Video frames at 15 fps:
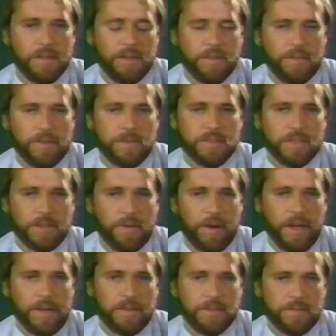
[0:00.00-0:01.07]
There is a
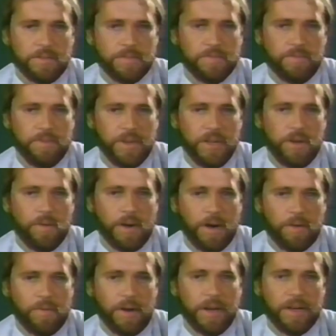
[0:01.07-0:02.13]
great video
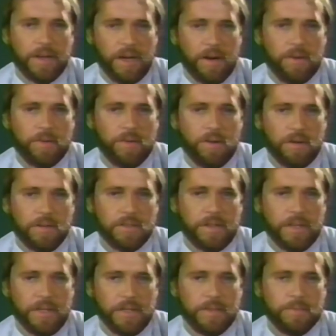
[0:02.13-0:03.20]
out right now called
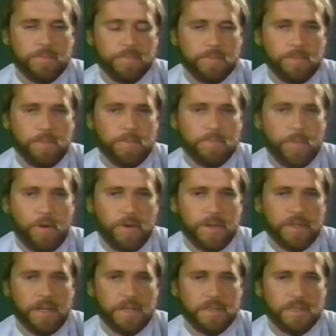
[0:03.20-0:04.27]
the
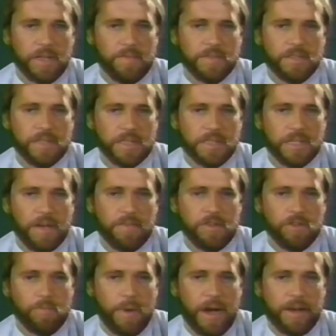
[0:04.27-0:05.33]
Boeing
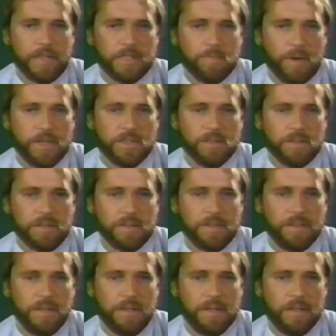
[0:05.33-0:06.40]
767 Pneumatic Special
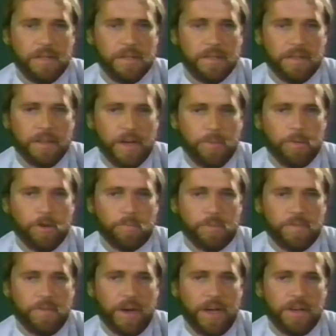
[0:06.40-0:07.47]
that will
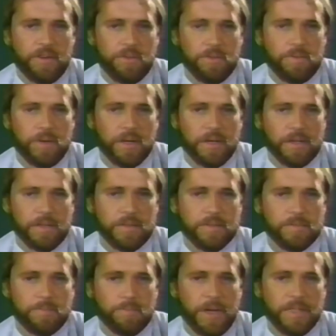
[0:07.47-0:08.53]
provide you
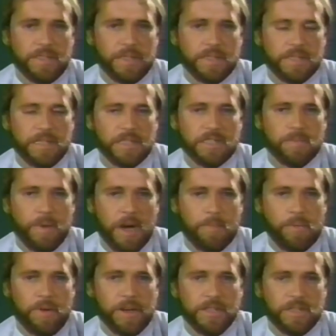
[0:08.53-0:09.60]
basic system
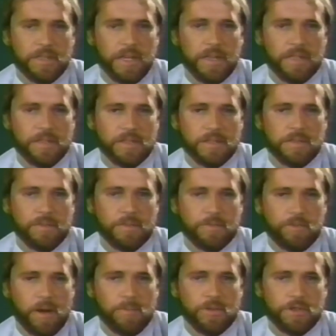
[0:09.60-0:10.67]
operation and as
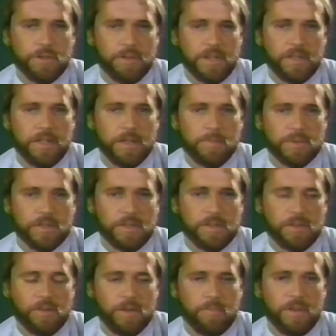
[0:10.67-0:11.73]
troubleshooting tips,
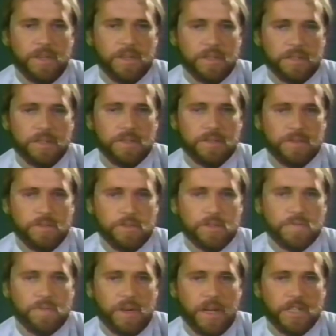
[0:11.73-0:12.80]
and could be
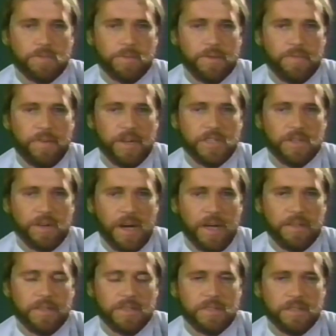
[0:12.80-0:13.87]
useful as a refresher
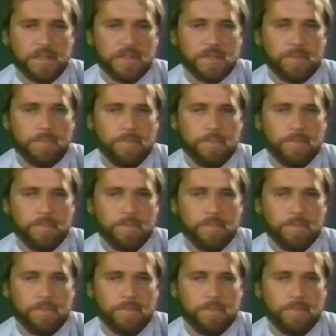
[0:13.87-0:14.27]
on this system.